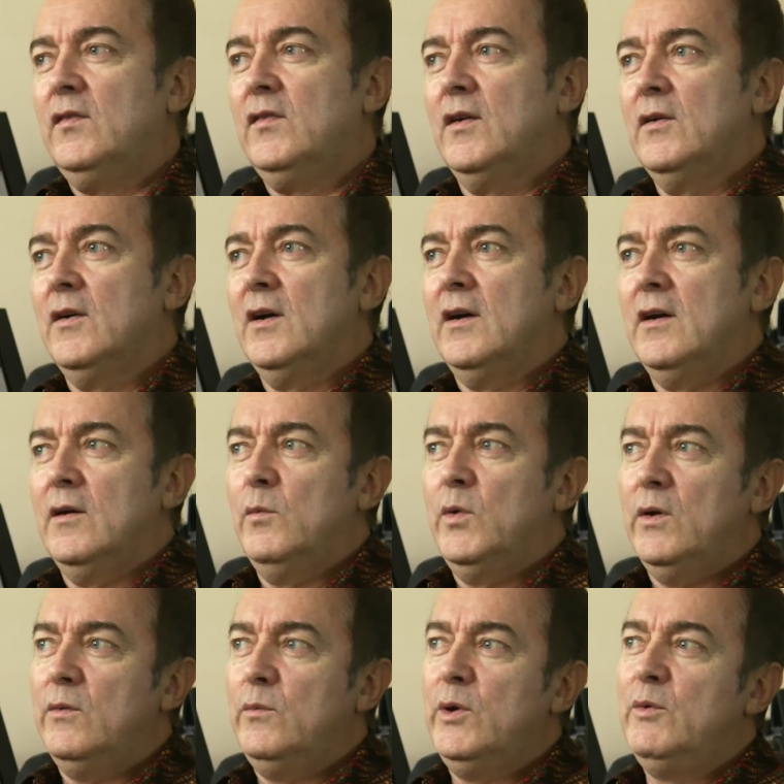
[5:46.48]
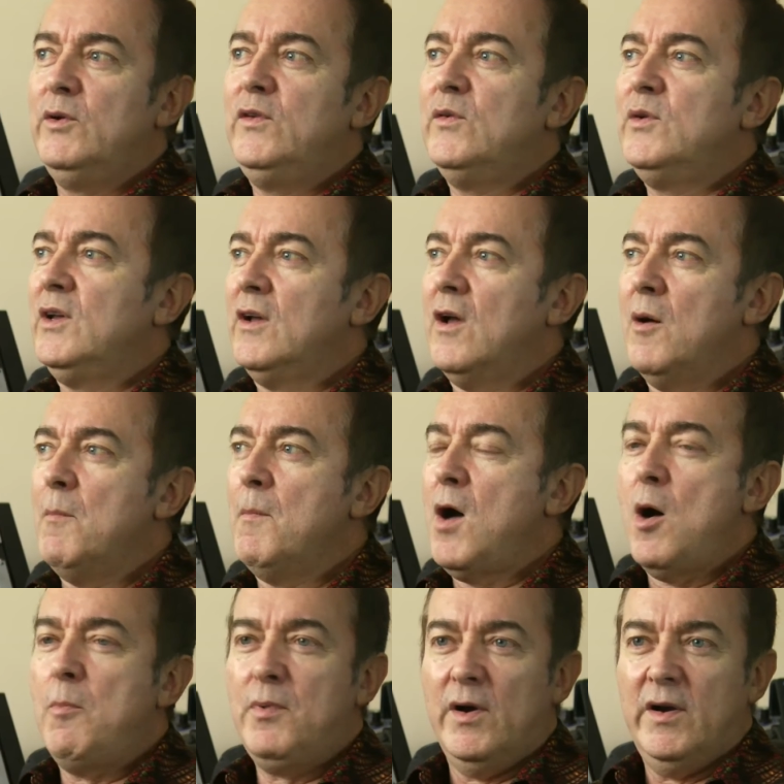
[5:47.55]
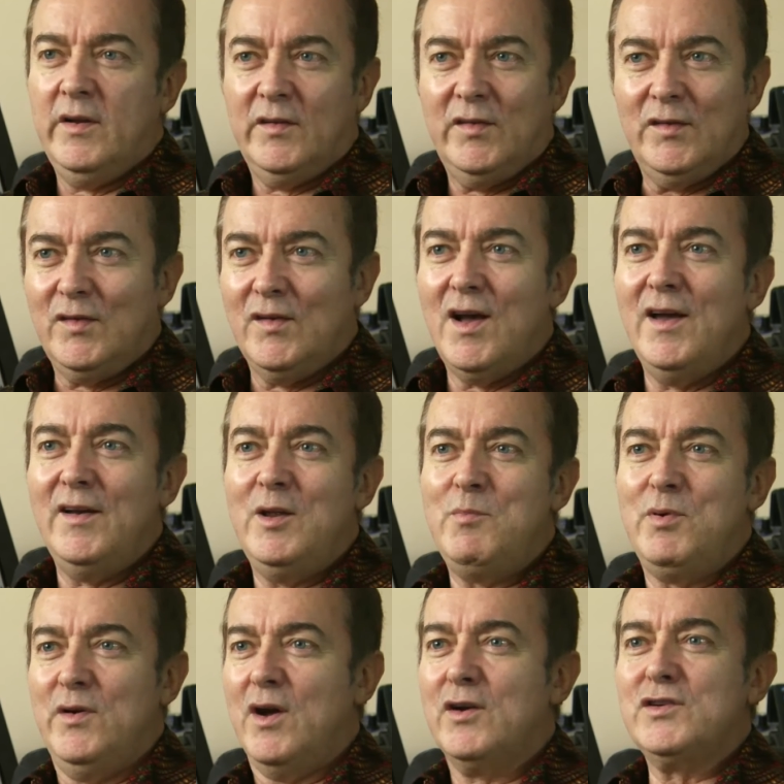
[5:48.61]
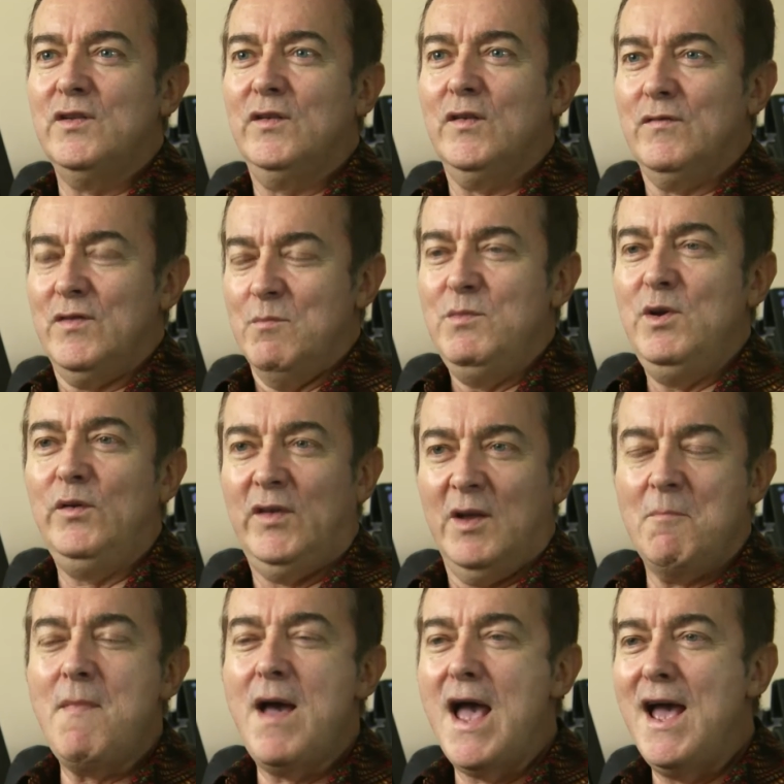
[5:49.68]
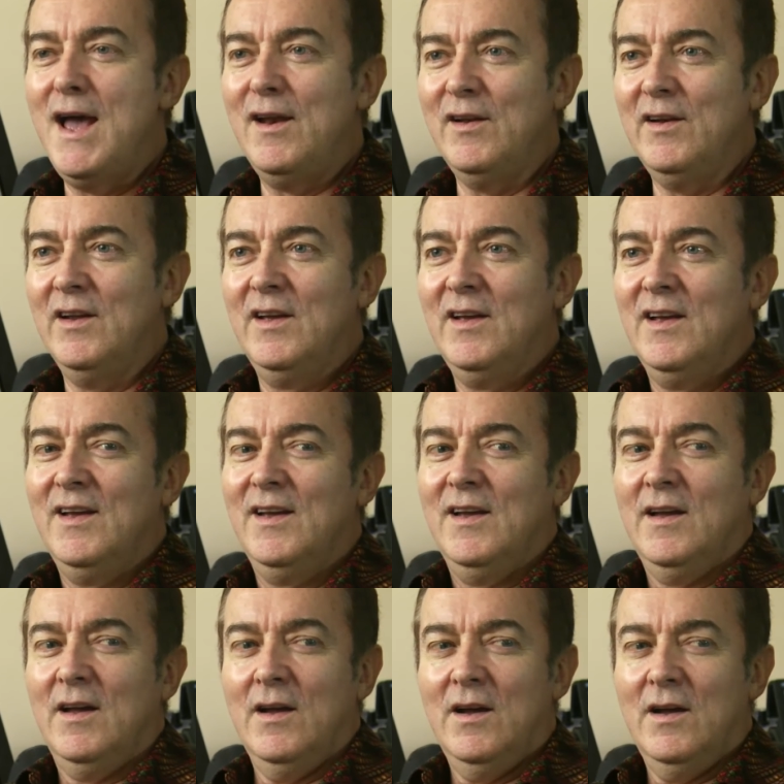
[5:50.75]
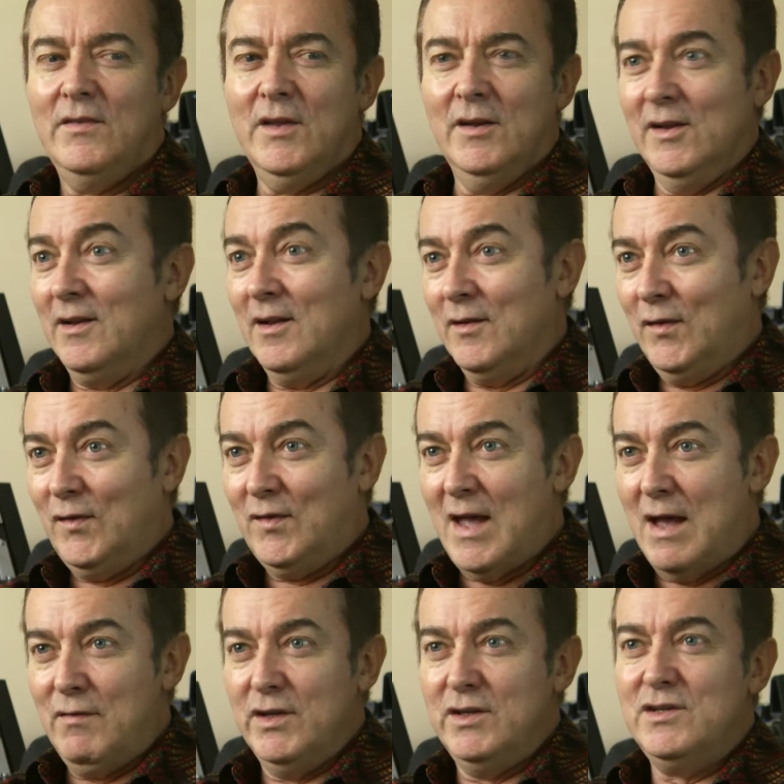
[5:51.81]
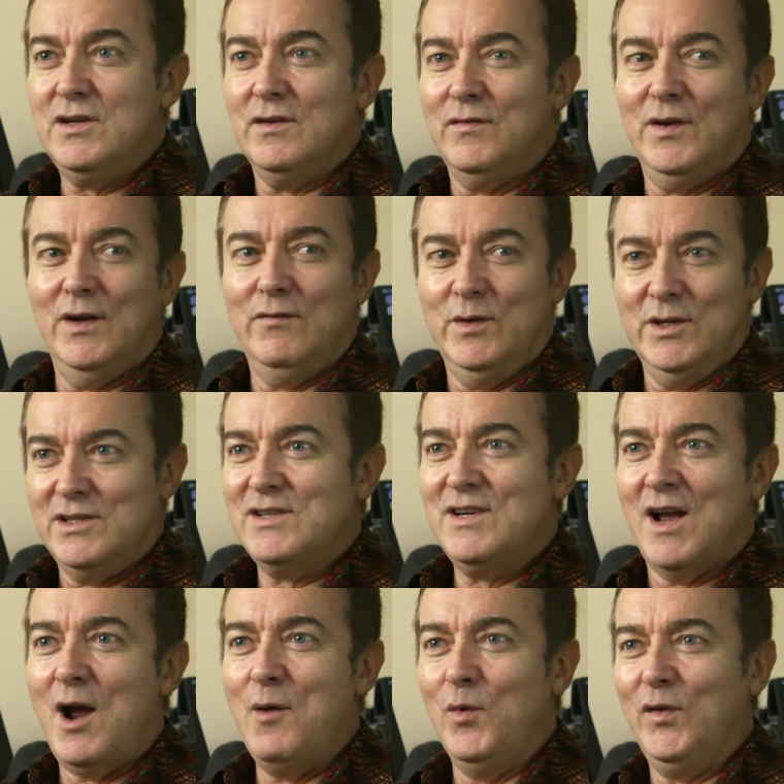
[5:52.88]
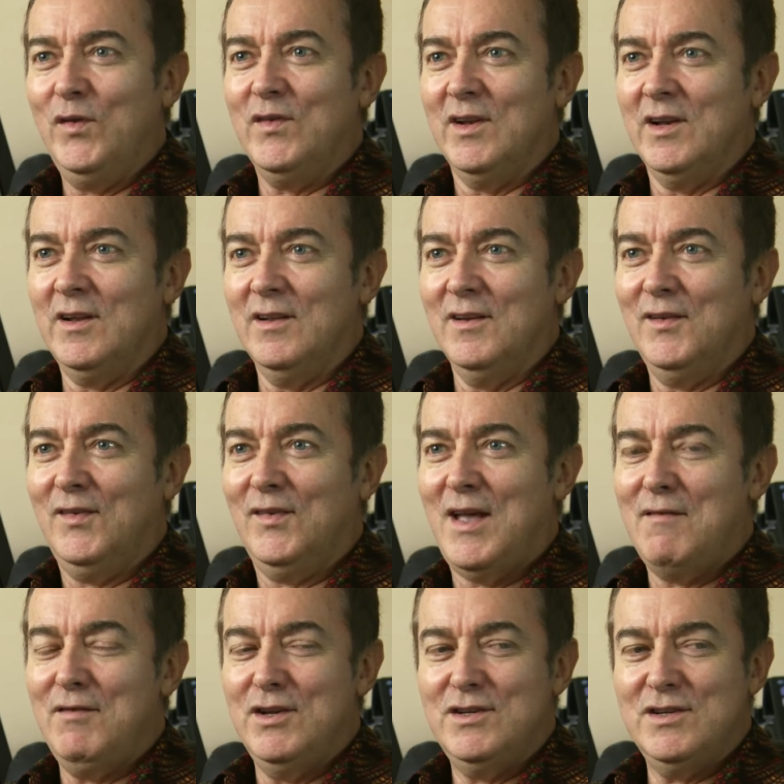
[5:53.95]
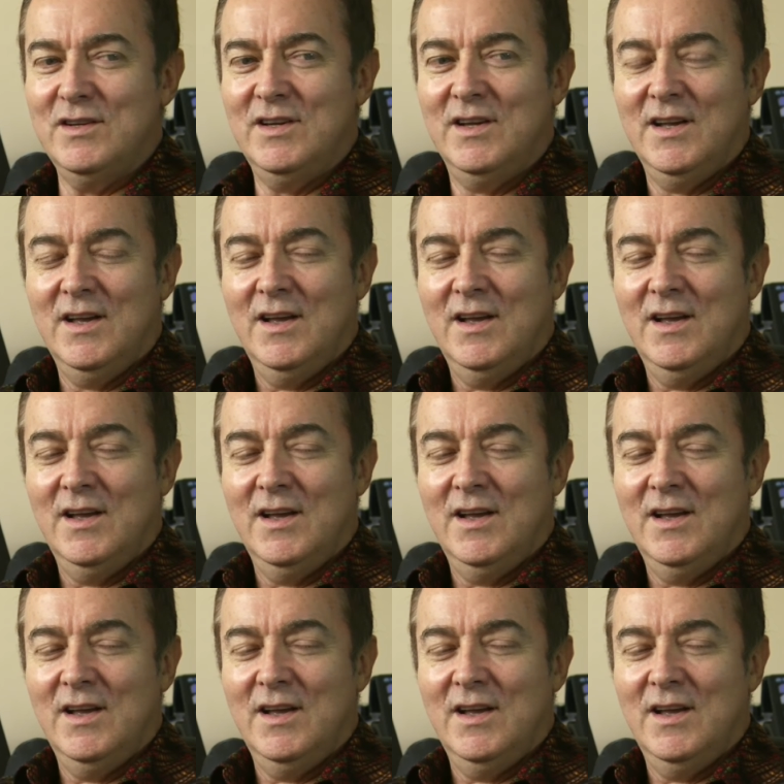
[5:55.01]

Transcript: so uh, we were doing um, operatic society productions of The Music Man and uh, The Littlest Savage, of, of, which I was the Littlest Savage, and